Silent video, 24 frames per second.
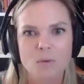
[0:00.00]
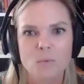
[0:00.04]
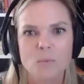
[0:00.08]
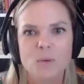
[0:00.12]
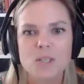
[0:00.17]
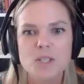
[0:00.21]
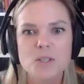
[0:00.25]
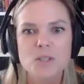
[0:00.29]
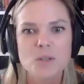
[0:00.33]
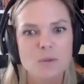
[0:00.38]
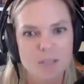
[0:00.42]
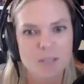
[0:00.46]

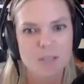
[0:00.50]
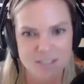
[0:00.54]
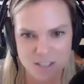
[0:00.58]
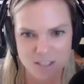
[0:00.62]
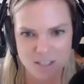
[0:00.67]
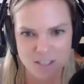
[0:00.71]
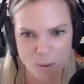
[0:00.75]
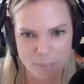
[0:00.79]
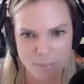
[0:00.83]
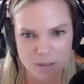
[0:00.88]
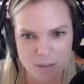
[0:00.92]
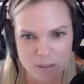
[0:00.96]
We do this
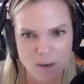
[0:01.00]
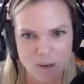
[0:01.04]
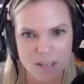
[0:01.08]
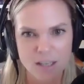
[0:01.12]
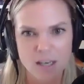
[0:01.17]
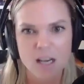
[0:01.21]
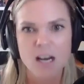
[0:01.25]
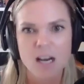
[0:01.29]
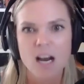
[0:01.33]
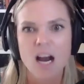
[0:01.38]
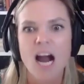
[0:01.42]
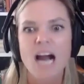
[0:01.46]
as women, right?
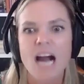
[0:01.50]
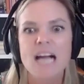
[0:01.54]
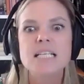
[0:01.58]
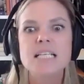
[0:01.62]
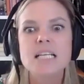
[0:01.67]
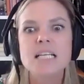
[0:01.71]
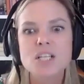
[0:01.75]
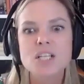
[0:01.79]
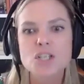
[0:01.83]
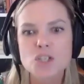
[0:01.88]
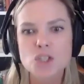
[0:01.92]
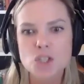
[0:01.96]
I
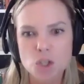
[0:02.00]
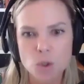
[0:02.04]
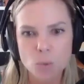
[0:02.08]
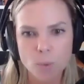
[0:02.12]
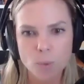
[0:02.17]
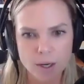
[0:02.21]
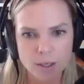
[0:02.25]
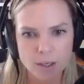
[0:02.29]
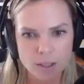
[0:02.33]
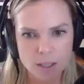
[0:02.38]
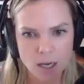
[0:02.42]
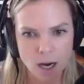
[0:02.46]
didn't do
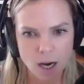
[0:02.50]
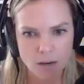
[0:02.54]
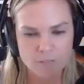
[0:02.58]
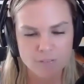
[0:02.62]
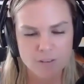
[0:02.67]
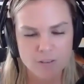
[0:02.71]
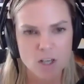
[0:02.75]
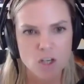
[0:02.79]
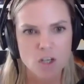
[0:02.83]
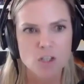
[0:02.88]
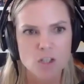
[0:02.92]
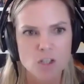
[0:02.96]

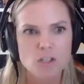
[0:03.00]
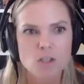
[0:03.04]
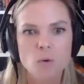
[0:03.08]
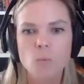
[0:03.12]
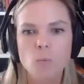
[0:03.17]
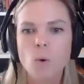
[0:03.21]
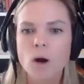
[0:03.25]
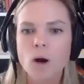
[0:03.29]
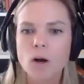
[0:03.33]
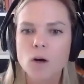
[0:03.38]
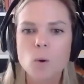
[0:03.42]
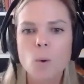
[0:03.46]
enough. So,
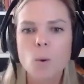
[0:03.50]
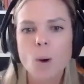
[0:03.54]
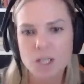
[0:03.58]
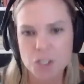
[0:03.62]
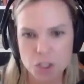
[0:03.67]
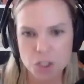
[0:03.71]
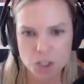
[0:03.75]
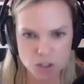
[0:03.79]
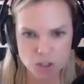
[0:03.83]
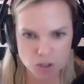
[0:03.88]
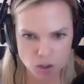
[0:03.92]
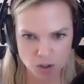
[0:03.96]
what
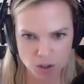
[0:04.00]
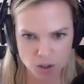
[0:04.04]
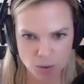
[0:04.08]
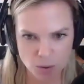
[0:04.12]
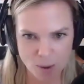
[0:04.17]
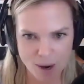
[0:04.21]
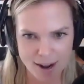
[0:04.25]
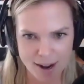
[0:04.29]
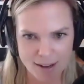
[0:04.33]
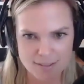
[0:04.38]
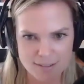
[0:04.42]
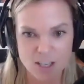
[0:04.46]
questions are you
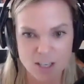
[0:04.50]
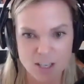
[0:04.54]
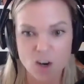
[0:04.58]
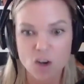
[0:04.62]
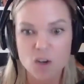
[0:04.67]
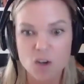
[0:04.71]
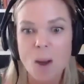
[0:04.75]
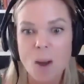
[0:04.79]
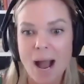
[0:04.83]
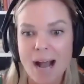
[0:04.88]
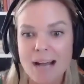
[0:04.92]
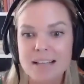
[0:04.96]
asking? Are
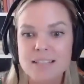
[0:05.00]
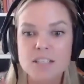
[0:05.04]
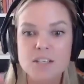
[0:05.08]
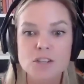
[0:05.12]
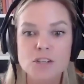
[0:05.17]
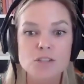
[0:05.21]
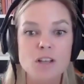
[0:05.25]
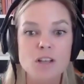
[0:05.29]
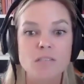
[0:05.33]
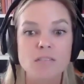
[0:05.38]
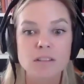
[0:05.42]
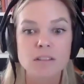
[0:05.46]
you asking
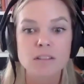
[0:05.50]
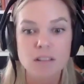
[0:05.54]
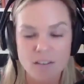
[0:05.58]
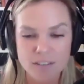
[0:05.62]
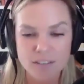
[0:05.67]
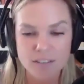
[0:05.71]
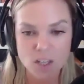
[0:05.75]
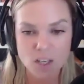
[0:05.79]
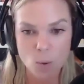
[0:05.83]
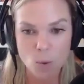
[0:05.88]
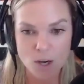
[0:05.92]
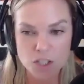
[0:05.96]
yourself
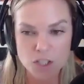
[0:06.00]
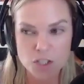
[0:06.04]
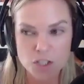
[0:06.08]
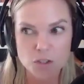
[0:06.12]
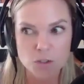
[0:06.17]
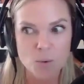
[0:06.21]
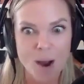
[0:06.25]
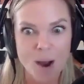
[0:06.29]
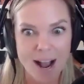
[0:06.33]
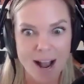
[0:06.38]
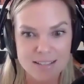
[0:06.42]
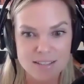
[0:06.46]
loving questions? Or are
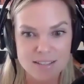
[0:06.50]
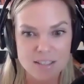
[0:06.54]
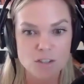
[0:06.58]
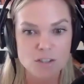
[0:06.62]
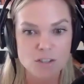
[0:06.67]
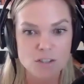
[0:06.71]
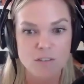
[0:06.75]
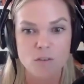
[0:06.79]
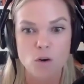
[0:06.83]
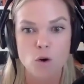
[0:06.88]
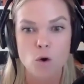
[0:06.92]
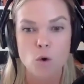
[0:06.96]
you asking
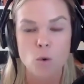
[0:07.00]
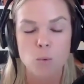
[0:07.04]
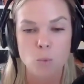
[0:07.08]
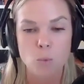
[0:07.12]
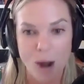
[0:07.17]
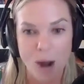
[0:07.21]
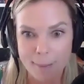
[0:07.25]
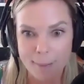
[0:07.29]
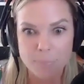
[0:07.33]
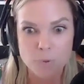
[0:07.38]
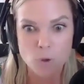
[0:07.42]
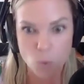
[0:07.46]
yourself
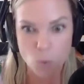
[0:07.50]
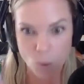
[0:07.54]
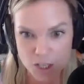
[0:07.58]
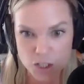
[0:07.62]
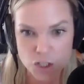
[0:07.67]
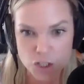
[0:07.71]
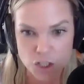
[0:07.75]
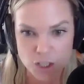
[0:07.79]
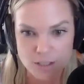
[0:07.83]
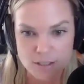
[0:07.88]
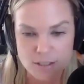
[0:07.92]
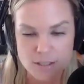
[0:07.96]
crap
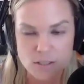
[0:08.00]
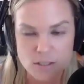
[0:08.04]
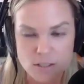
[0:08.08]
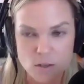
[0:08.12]
questions?